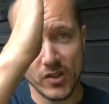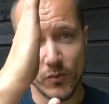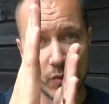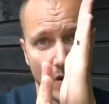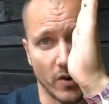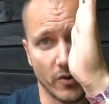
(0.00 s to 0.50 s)

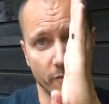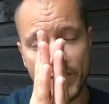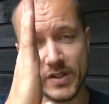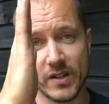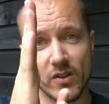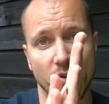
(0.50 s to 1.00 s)

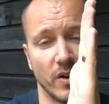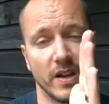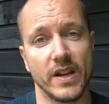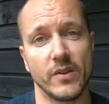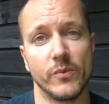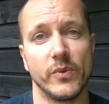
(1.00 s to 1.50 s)
100%
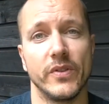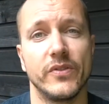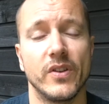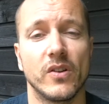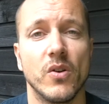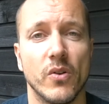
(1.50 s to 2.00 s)
correlating with
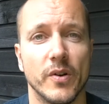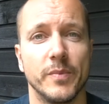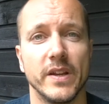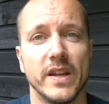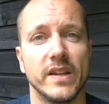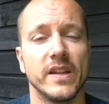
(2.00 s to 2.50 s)
a core
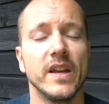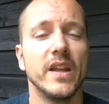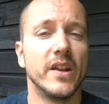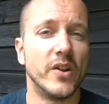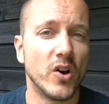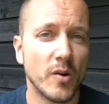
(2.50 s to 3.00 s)
update
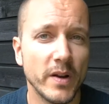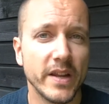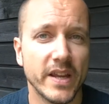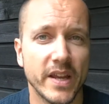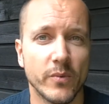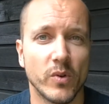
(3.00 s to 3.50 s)

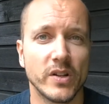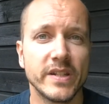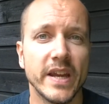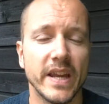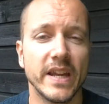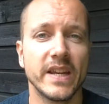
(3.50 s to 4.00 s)
normally it will
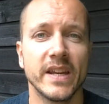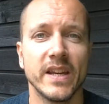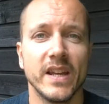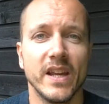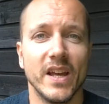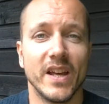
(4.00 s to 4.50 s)
take
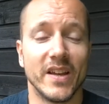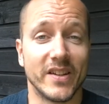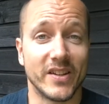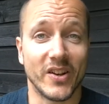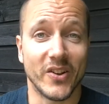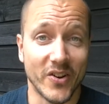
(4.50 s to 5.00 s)
a
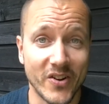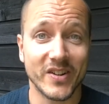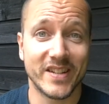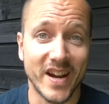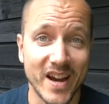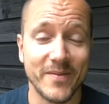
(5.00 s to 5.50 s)
long
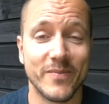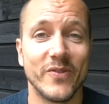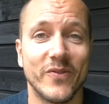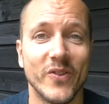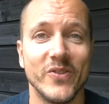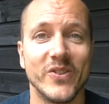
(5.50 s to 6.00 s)
time
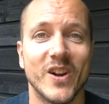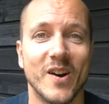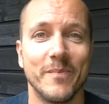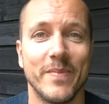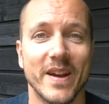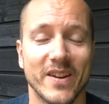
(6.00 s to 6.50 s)
before you
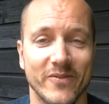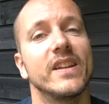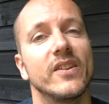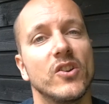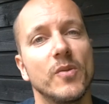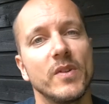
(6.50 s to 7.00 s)
come back.
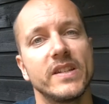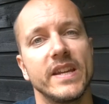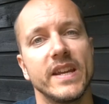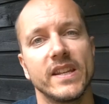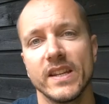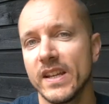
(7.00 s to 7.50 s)
It'll normally
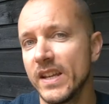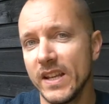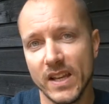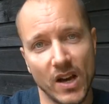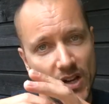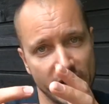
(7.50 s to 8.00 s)
take
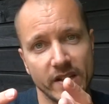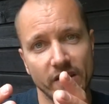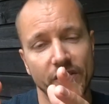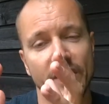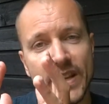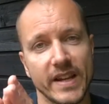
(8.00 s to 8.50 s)
until
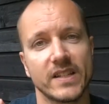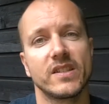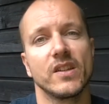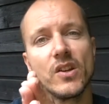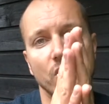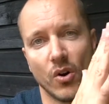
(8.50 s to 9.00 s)
the
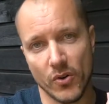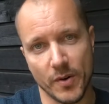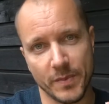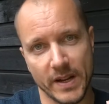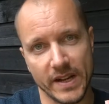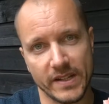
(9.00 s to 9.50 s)
next core
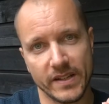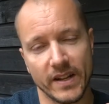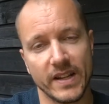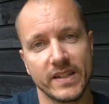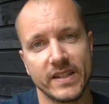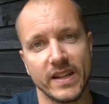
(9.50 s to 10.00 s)
update. So
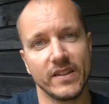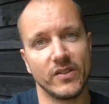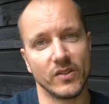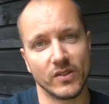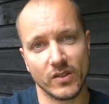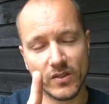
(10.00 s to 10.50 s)
let's say
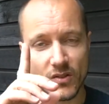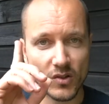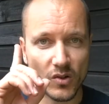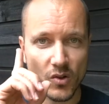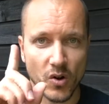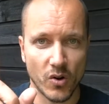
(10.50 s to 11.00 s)
the
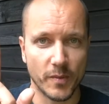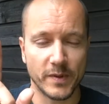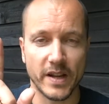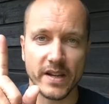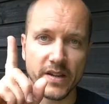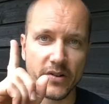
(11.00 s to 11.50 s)
core
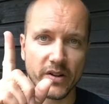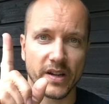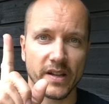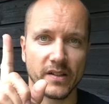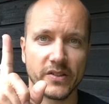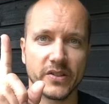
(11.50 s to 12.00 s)
update here
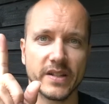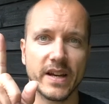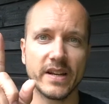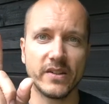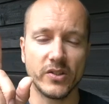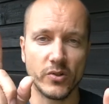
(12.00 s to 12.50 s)
kills your
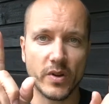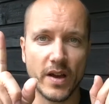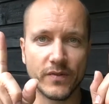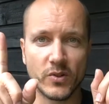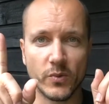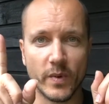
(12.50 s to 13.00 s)
site, you
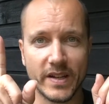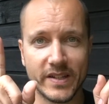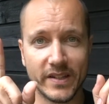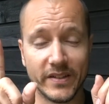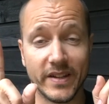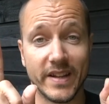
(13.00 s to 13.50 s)
have to wait
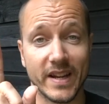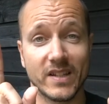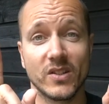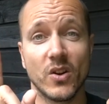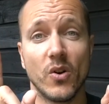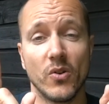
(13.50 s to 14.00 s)
till the
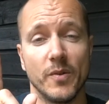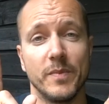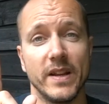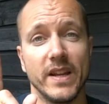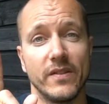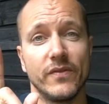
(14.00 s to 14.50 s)
next core
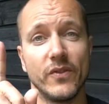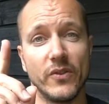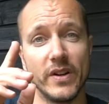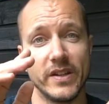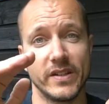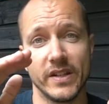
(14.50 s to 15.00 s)
update for
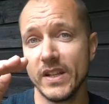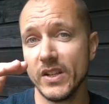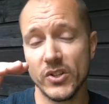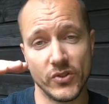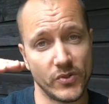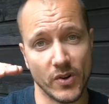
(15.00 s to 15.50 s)
it
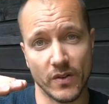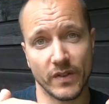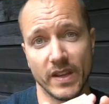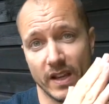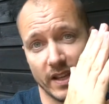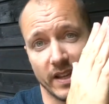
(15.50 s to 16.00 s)
to sort of
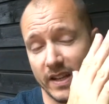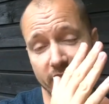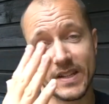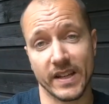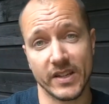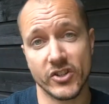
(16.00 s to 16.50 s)
get, get a
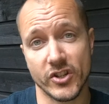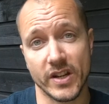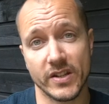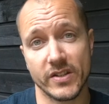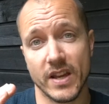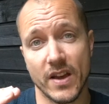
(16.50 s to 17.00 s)
second
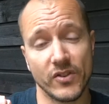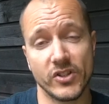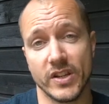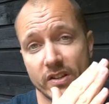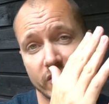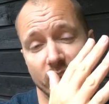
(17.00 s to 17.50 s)
chance I have a
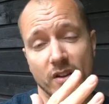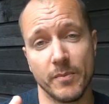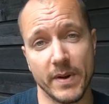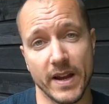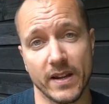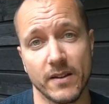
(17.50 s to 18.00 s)
chance to come
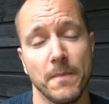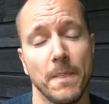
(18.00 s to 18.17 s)
back.